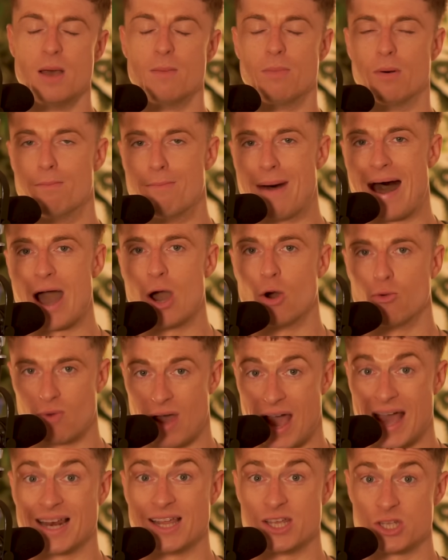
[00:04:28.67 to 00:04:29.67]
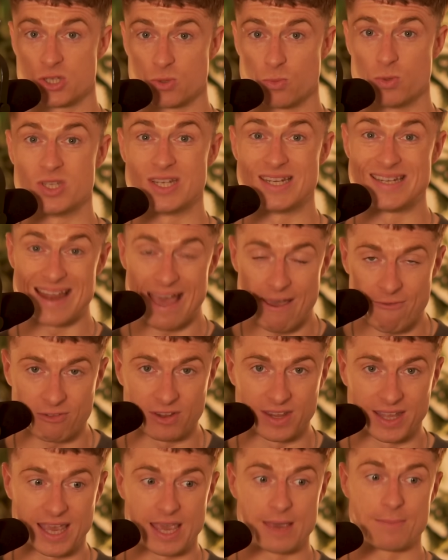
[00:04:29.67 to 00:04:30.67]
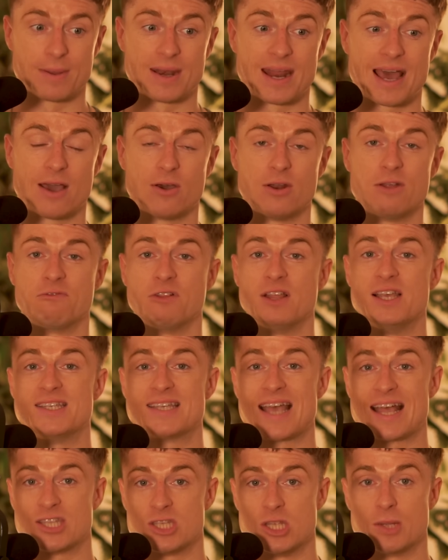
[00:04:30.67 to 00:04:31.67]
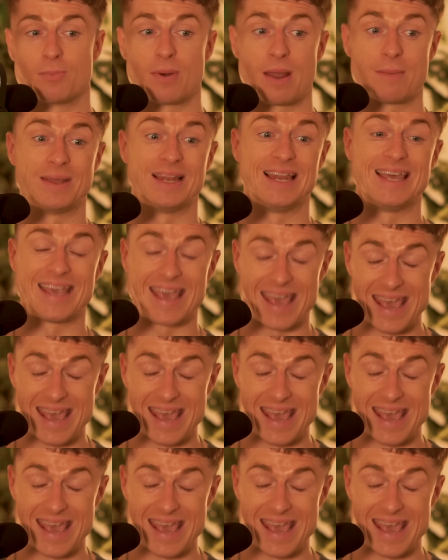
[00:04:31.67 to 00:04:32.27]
But Matt O'Reilly is someone to definitely keep an eye on if Leeds get to the Premier League.